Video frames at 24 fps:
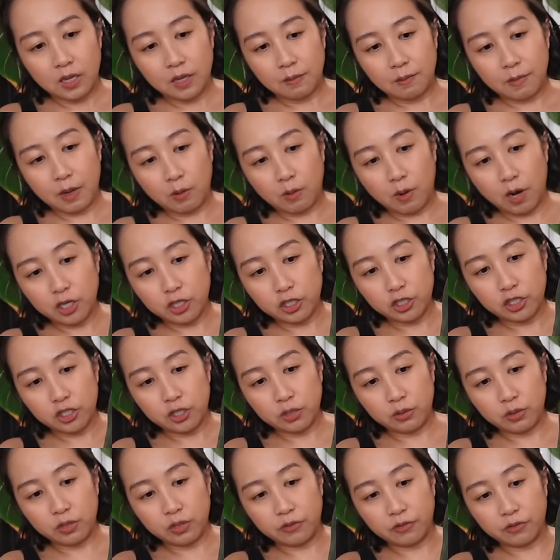My washer's
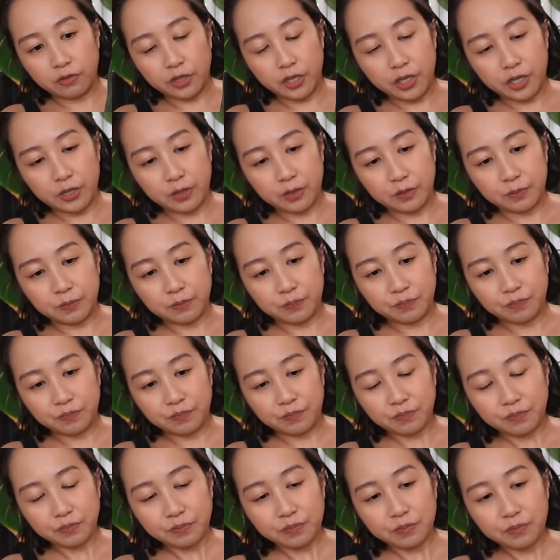too good for you.
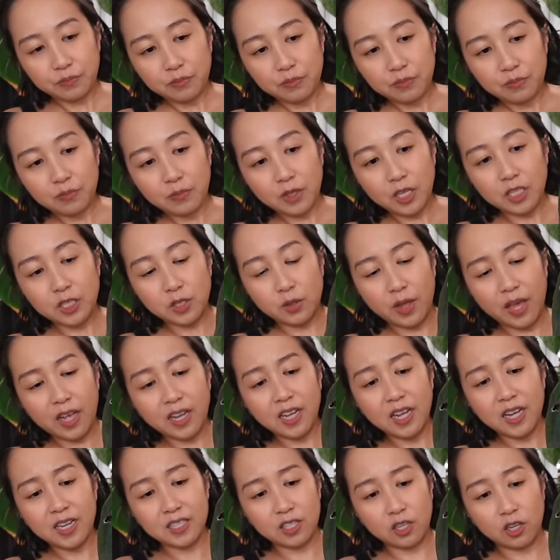So that
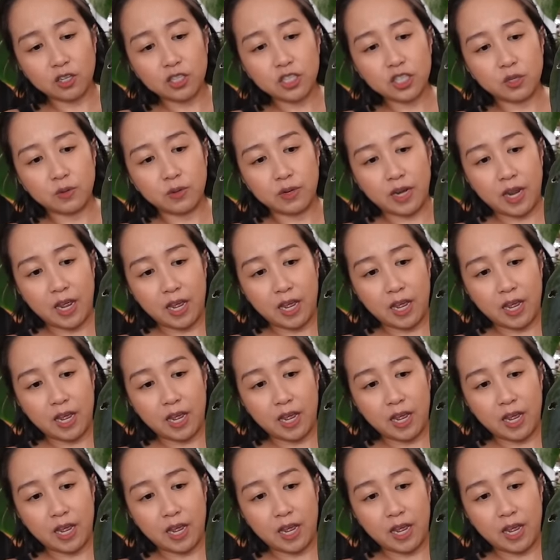guy's also an